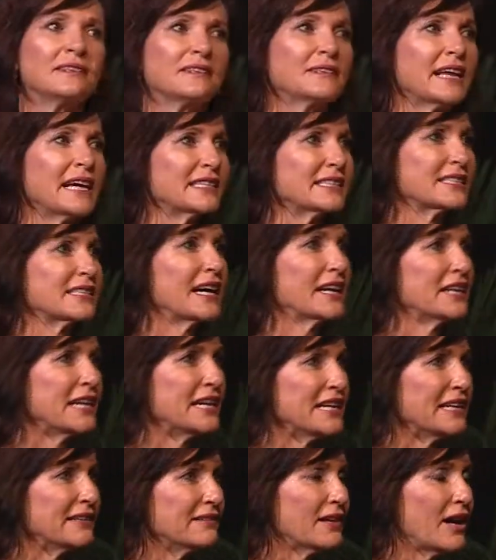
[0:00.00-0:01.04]
that son,
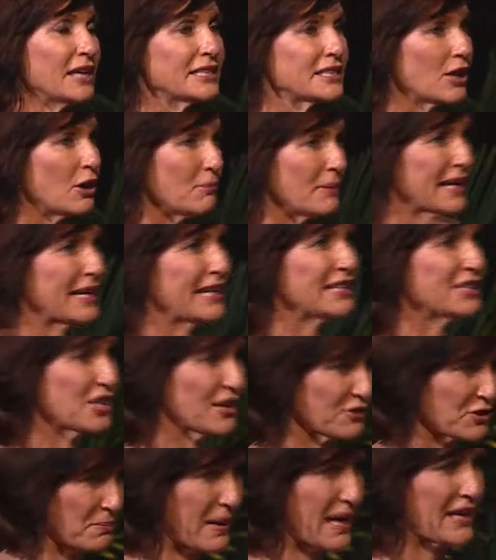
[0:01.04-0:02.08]
I told my kids, you have
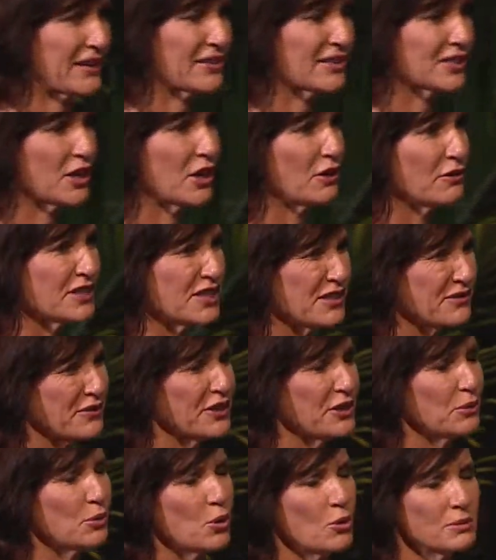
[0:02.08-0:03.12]
to pack yourselves for
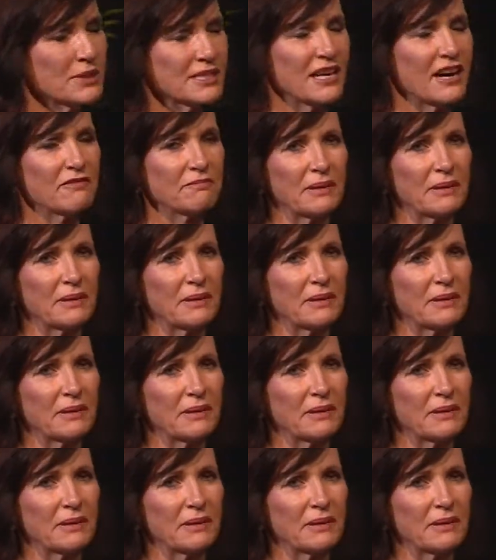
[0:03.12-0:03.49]
your warm stuff,